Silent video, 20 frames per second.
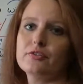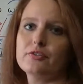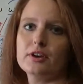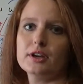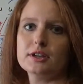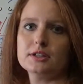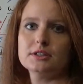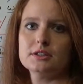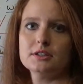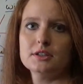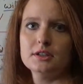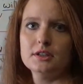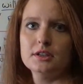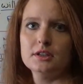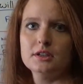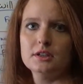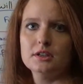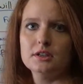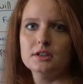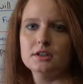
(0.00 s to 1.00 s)
perfect.
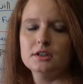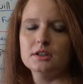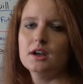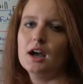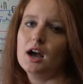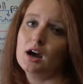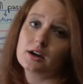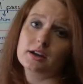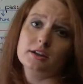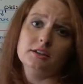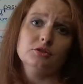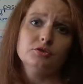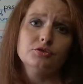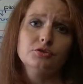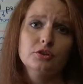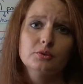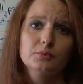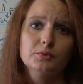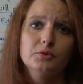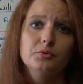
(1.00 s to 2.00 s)
How can you
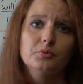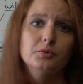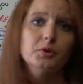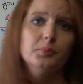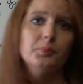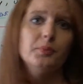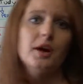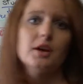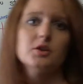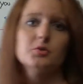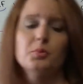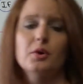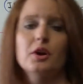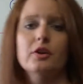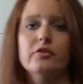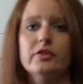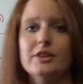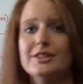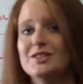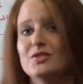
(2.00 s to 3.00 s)
form the past
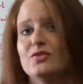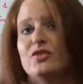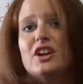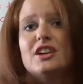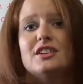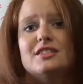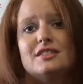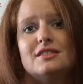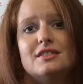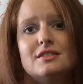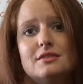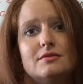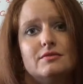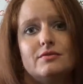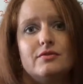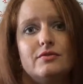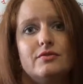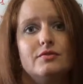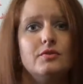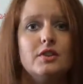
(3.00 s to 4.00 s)
perfect?
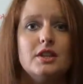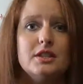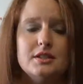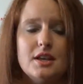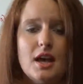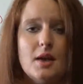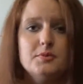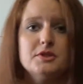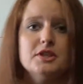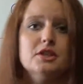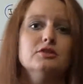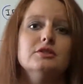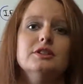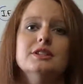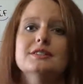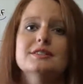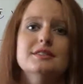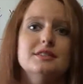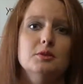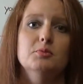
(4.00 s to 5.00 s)
It's
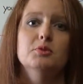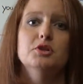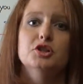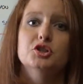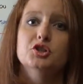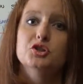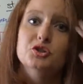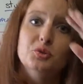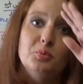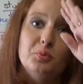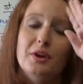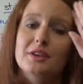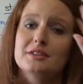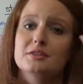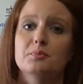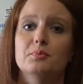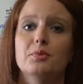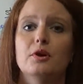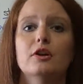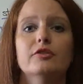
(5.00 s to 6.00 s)
absolutely similar to the
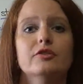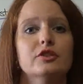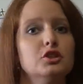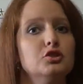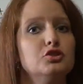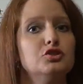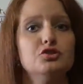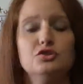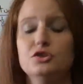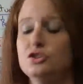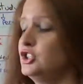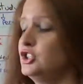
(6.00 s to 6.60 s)
present perfect. You